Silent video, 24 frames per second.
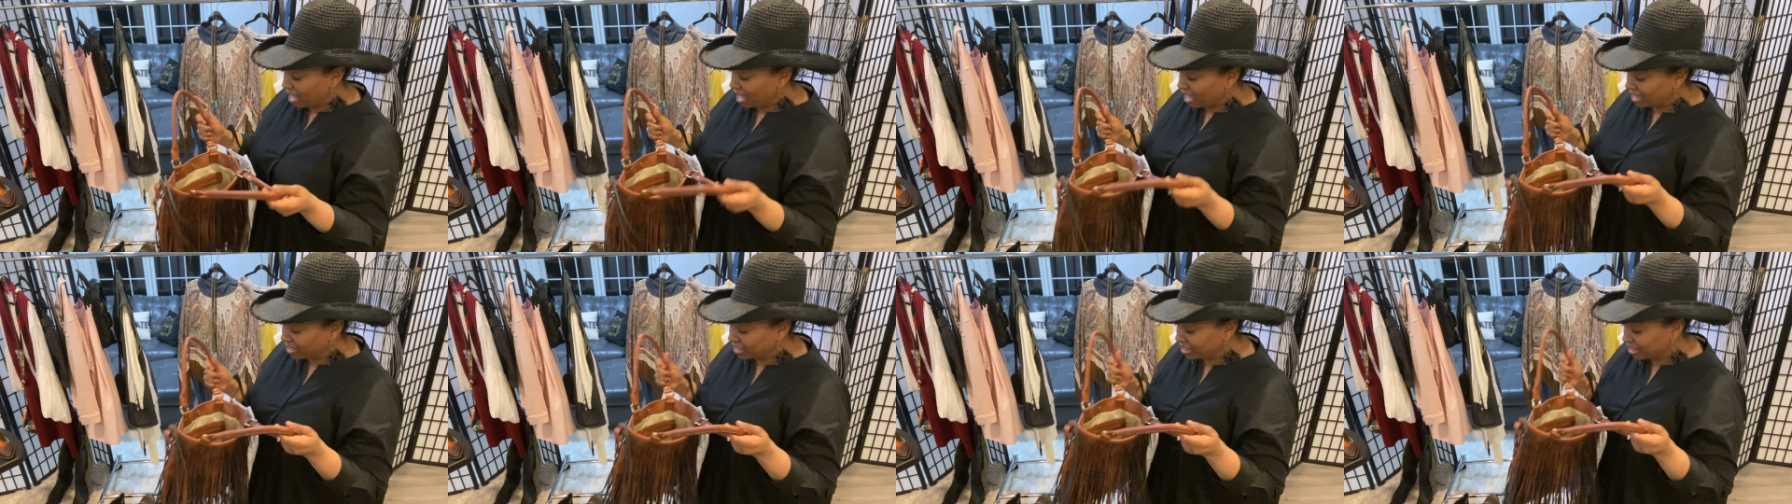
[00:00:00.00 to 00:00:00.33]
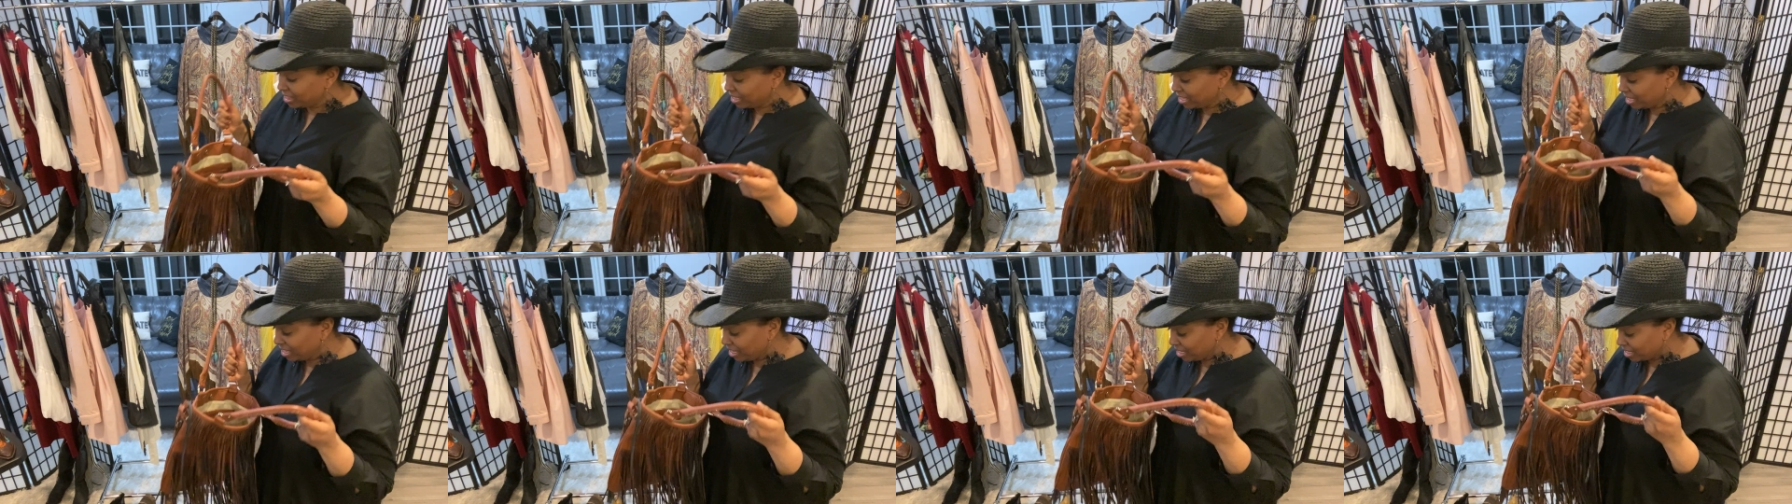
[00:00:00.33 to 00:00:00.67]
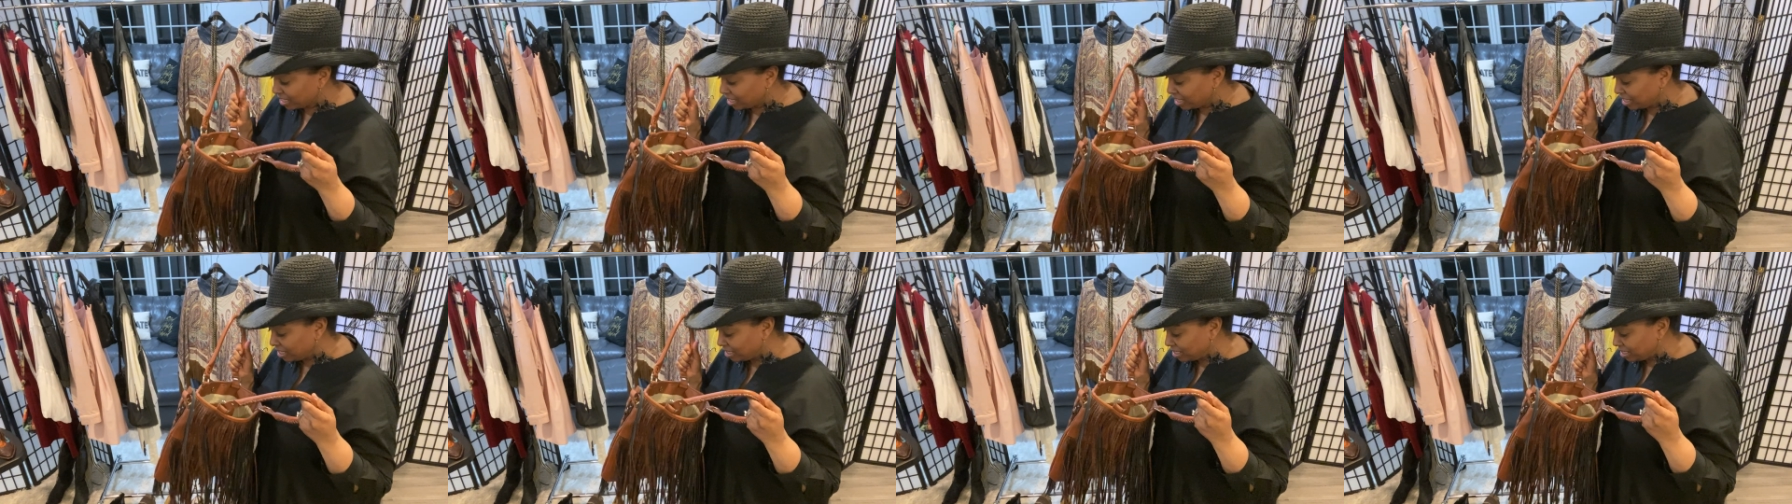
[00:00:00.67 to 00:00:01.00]
I think,
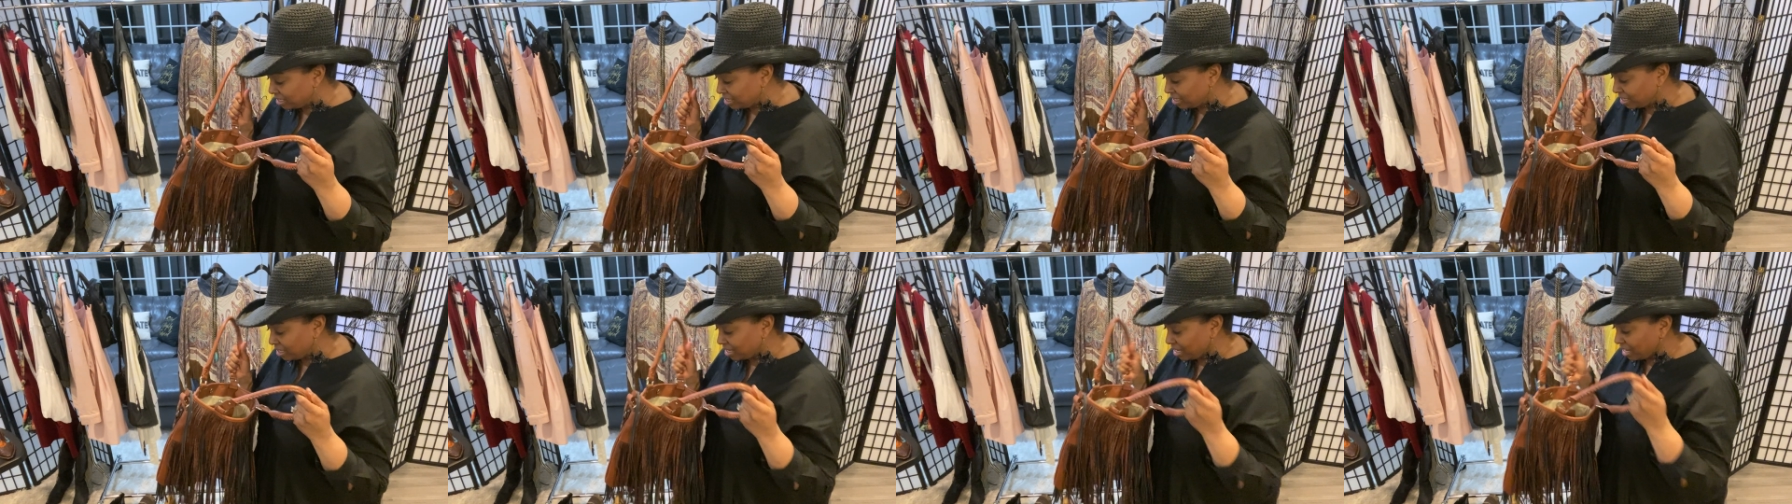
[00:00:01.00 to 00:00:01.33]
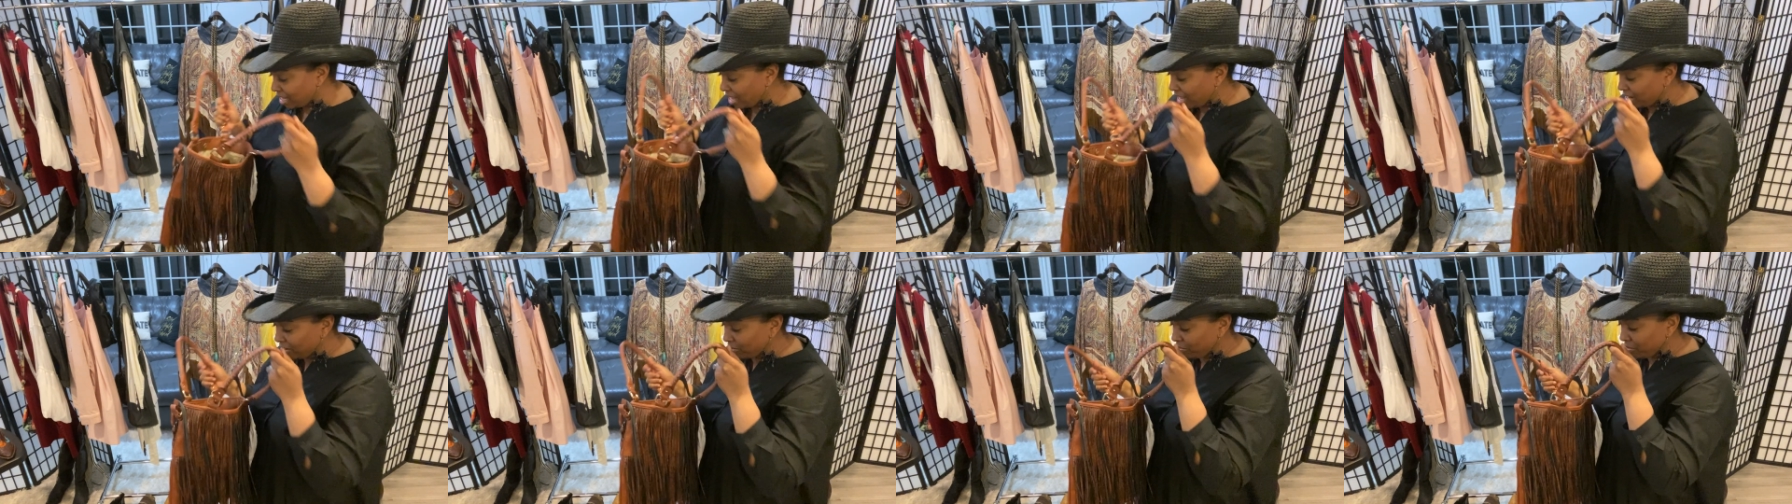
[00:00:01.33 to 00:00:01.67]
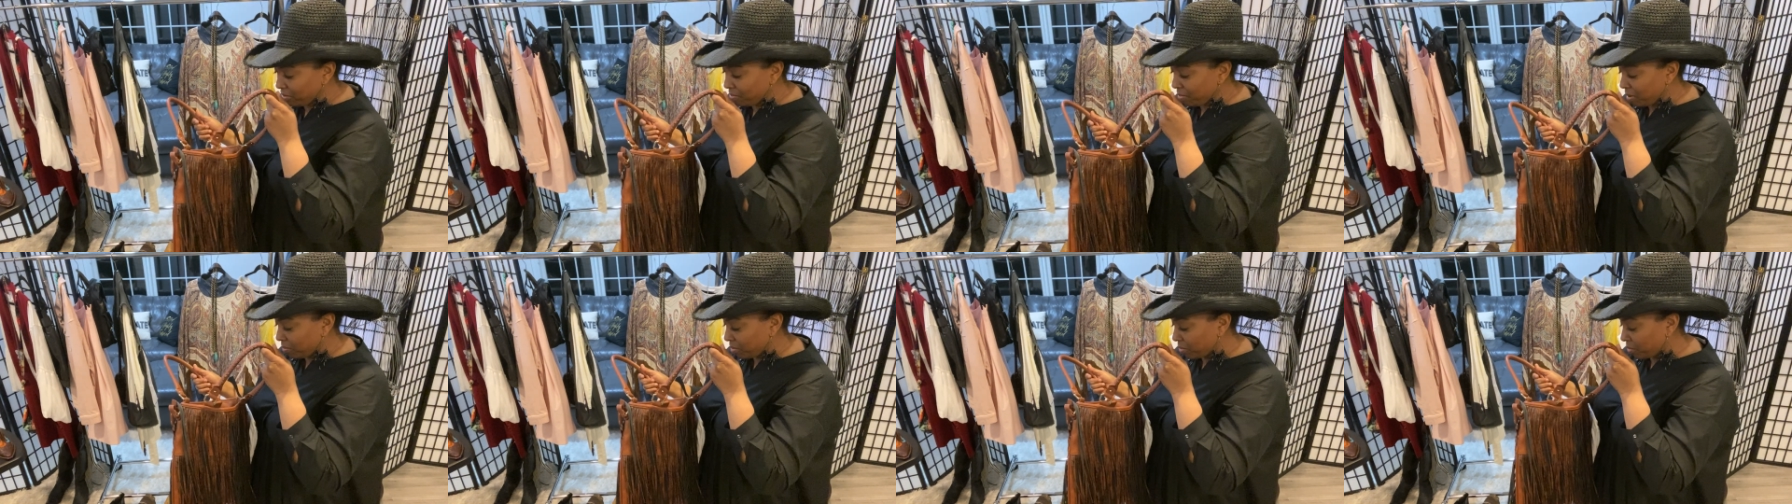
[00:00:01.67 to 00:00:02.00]
I don't
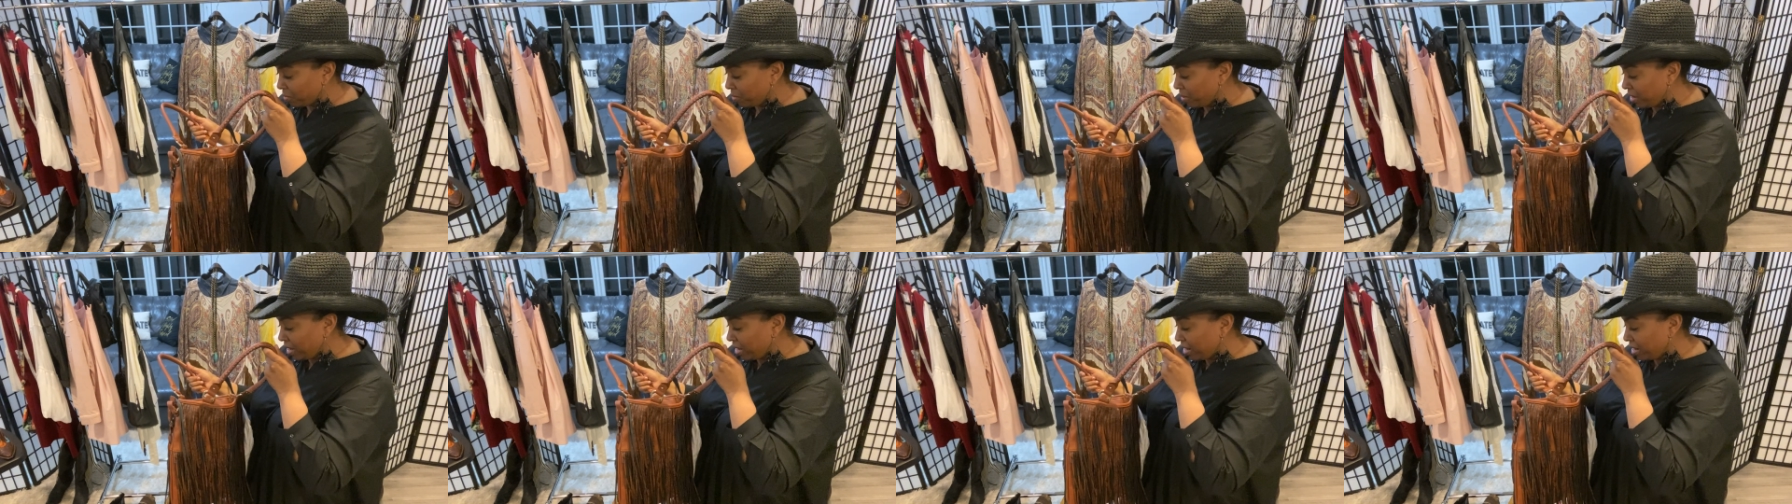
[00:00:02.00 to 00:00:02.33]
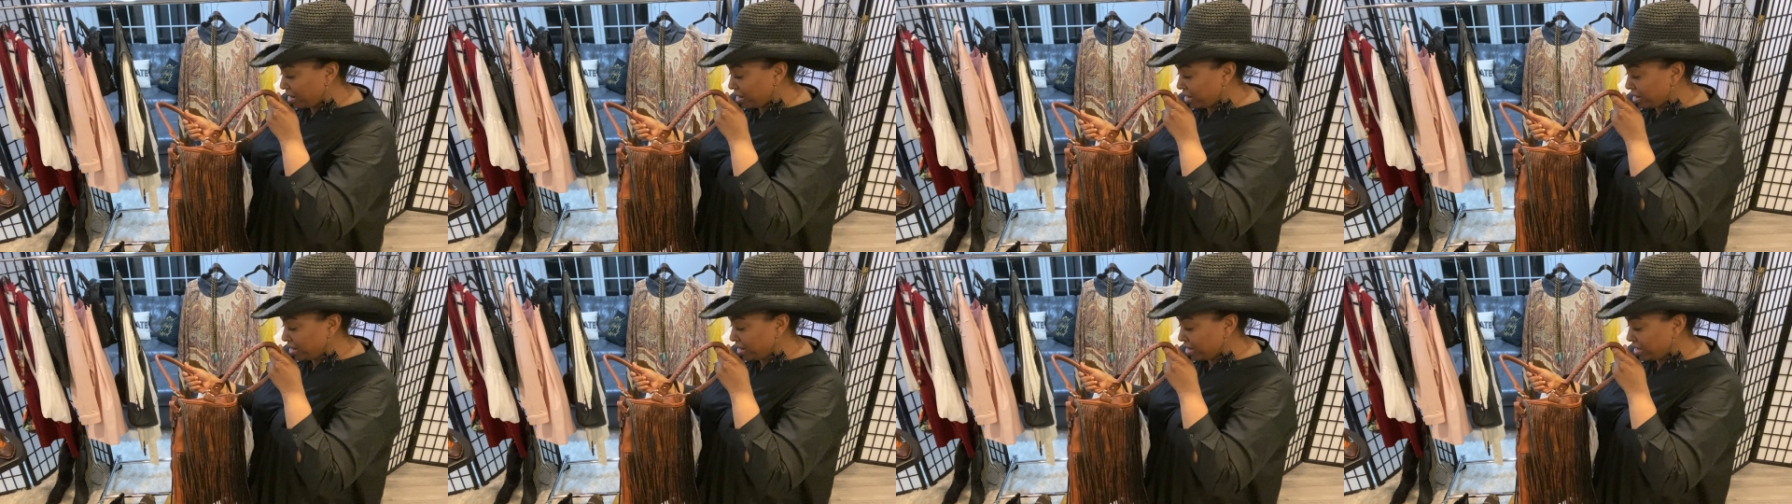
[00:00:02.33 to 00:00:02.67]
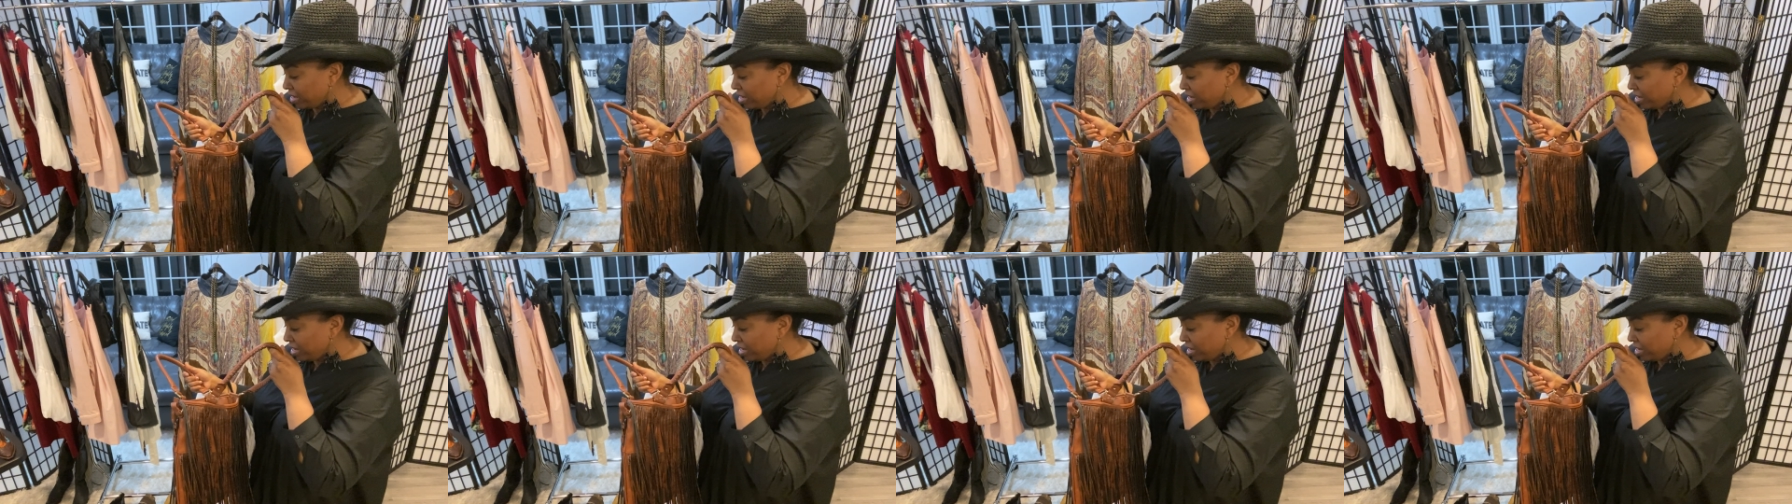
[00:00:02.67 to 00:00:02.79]
remember where